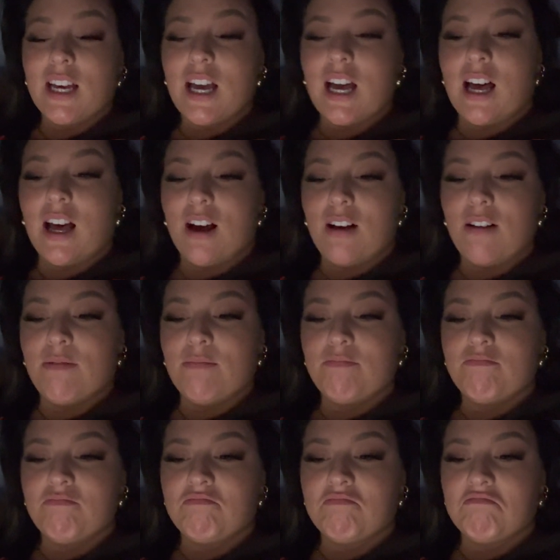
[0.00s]

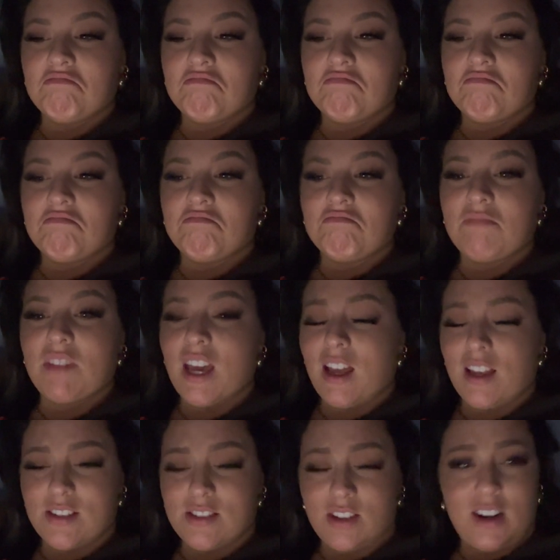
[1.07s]

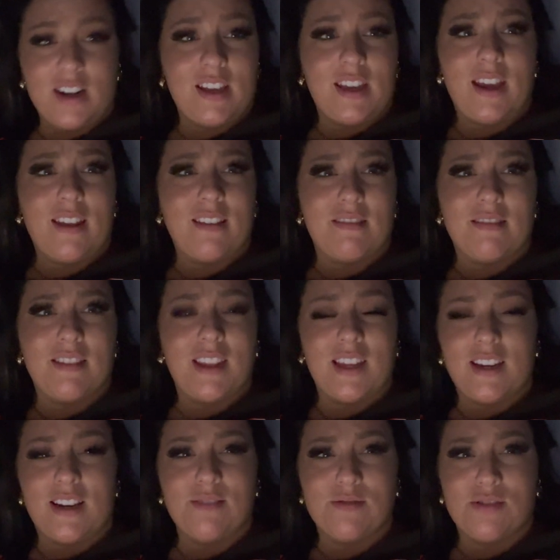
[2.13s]
Yeah, sorry again
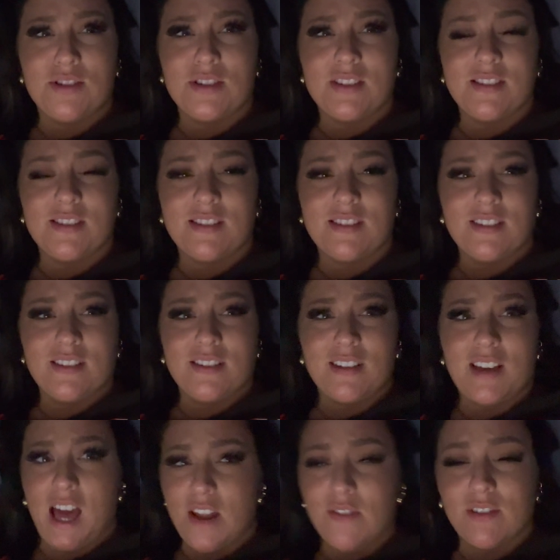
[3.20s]
that it was just
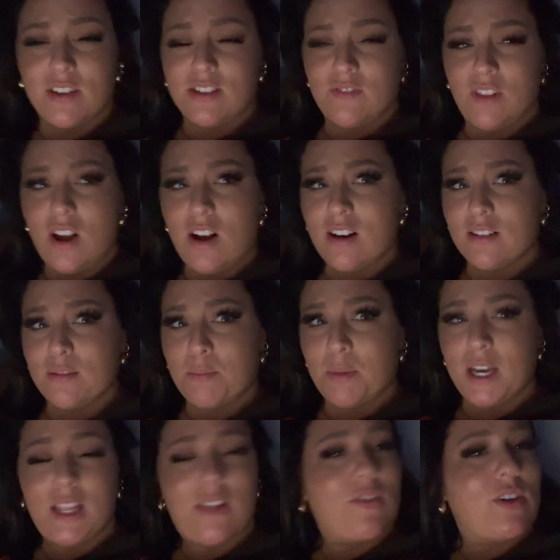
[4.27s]
kind of an nuts vlog.
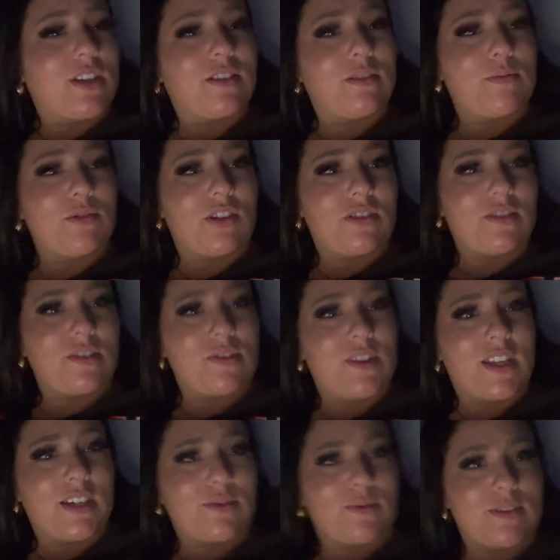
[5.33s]
But I love you guys so much and I'll see you in
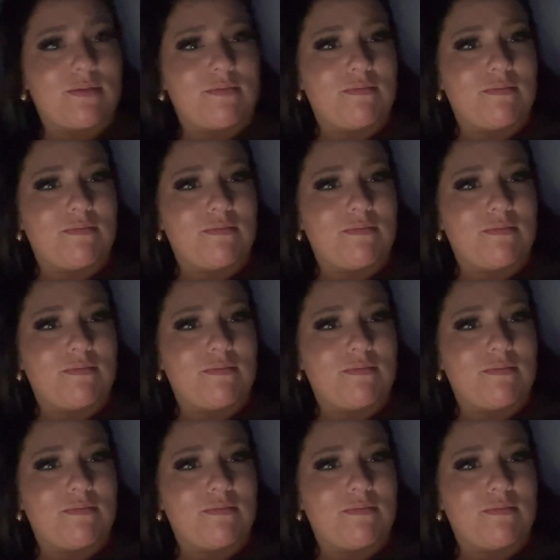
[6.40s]
the next one.